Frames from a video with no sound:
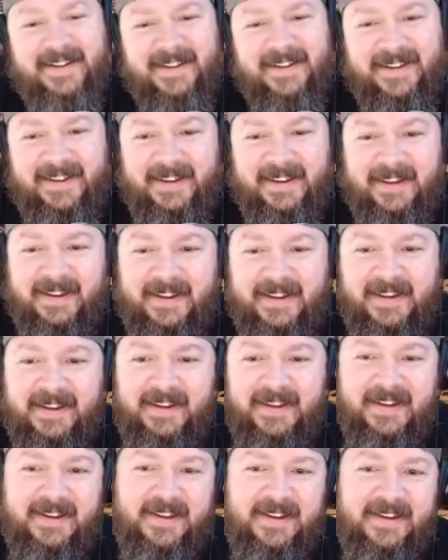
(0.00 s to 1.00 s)

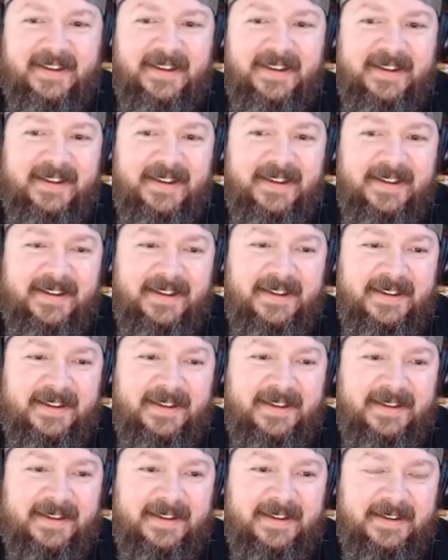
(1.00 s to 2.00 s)

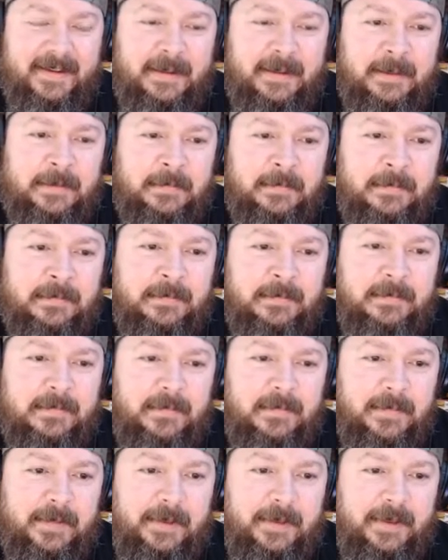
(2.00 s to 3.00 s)

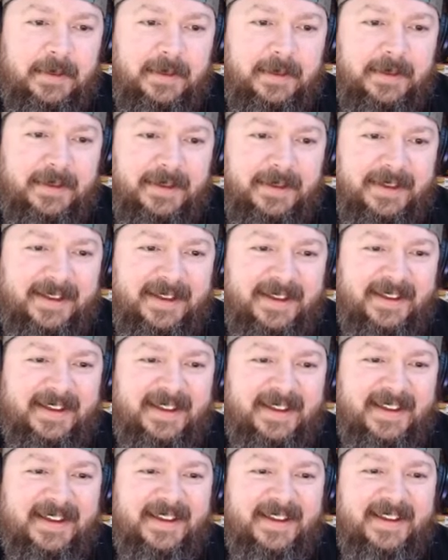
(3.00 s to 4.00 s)

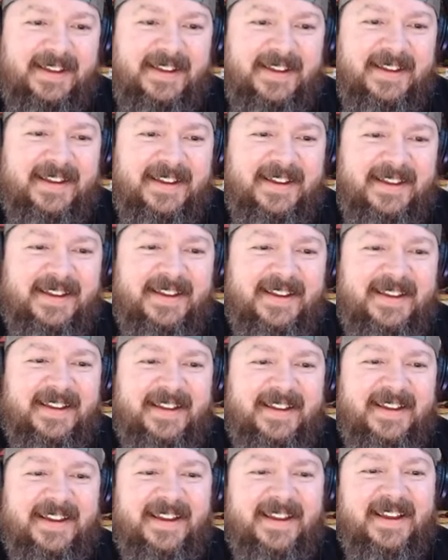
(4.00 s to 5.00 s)

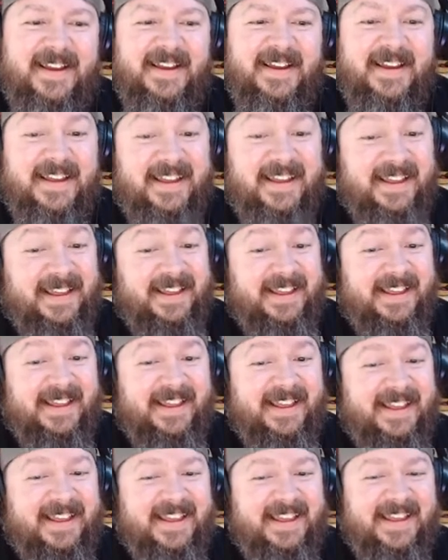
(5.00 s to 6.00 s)

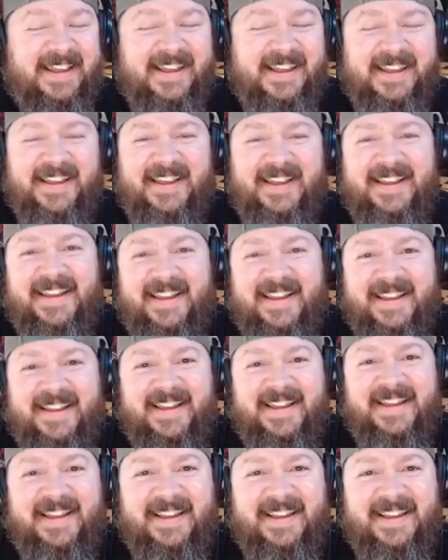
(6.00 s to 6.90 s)
No words are spoken by the person on screen.